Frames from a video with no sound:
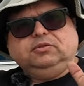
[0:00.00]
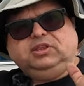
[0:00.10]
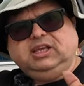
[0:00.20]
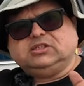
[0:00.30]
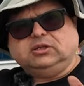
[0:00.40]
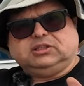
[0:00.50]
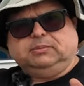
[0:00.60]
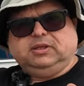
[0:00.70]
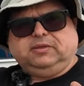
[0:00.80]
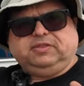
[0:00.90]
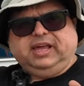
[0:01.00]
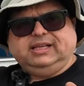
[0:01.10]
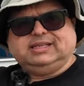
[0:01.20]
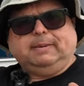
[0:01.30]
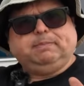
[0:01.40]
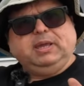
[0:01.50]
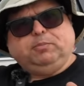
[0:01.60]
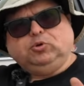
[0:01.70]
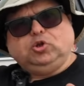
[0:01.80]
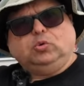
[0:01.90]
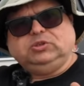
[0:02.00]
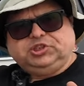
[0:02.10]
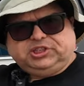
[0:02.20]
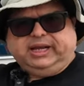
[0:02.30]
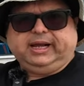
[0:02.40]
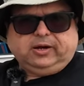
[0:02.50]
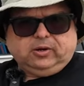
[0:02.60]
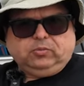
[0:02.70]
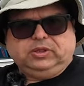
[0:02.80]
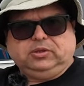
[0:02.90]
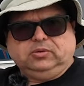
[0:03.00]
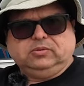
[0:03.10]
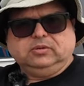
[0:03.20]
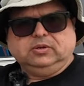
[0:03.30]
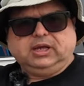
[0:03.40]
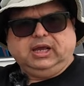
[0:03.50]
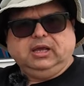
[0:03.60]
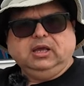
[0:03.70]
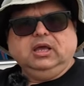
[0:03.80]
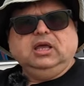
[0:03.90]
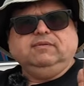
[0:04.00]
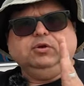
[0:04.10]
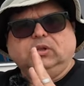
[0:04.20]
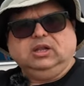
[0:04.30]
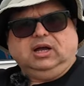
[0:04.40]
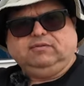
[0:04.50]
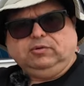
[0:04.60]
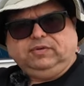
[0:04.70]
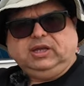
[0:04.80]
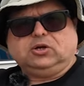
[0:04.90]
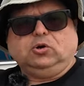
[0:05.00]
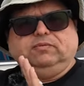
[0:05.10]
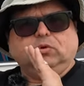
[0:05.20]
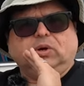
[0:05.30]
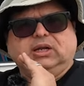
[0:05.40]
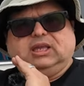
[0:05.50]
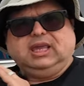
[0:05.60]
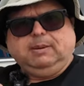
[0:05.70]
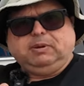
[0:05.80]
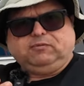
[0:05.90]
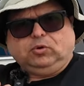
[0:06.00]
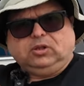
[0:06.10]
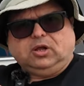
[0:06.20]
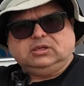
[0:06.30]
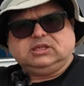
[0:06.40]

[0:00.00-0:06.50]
these are some of the things that people don't share with you, okay? If you love your vehicle, if you want to keep it for a long